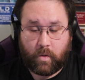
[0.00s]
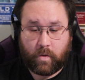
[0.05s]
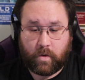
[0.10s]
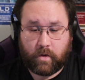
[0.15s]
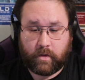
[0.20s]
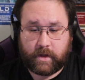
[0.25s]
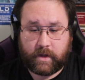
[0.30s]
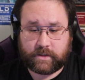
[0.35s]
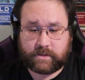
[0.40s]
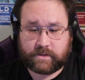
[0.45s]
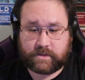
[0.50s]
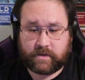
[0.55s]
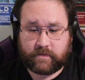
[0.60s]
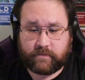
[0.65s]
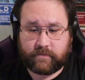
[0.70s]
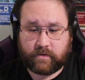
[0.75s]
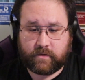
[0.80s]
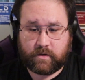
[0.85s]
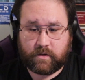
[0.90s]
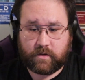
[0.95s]
Well, that's
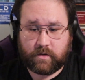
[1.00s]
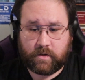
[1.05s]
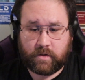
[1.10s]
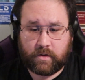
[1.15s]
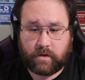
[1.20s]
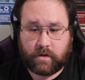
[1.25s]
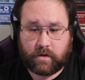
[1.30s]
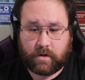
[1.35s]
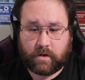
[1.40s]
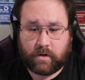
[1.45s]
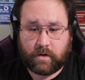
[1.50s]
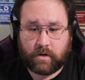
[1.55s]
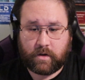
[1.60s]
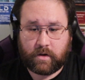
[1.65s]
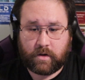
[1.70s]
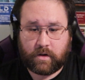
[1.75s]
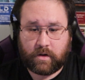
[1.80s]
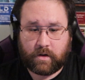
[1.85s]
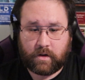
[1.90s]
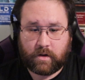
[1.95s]
different.
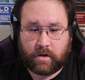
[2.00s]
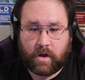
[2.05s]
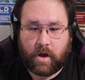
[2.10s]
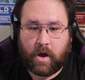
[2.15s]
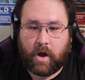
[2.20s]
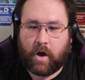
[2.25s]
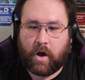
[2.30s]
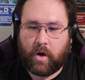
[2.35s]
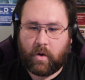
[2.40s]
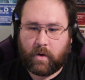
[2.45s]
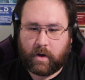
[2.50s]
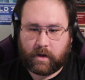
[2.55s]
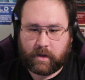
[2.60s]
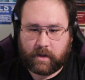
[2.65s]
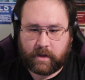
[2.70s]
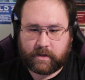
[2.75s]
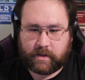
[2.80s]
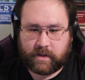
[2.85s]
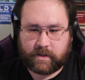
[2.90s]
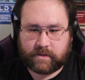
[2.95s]
Oh, I
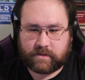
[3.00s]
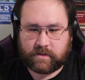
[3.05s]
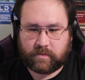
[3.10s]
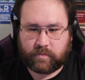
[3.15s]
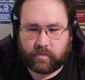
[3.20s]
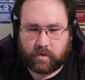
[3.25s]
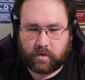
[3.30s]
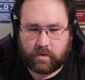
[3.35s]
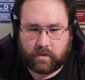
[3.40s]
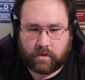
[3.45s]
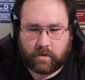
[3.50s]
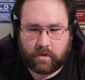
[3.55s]
like that symbol.